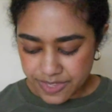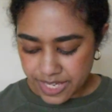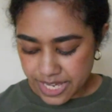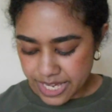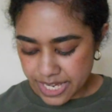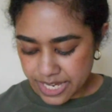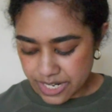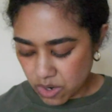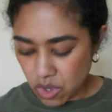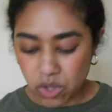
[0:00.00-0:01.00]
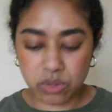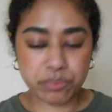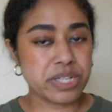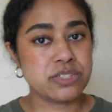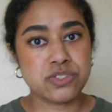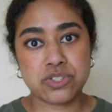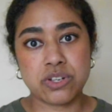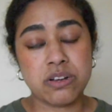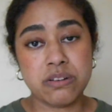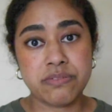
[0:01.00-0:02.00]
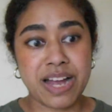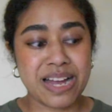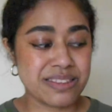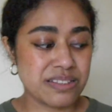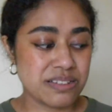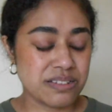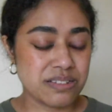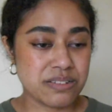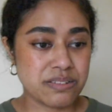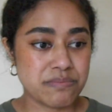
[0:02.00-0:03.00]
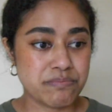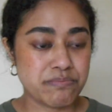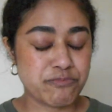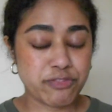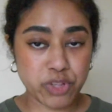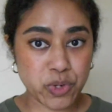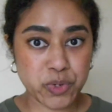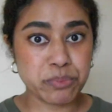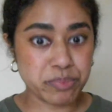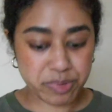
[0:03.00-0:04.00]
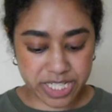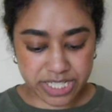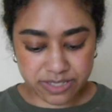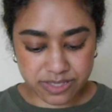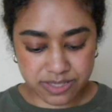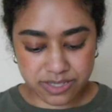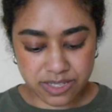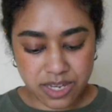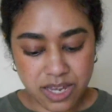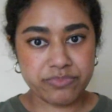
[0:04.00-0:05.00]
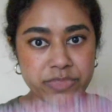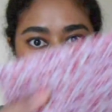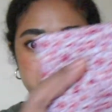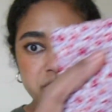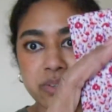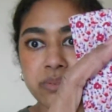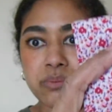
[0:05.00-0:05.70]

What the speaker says: then a whole bunch of other floral prints. You know,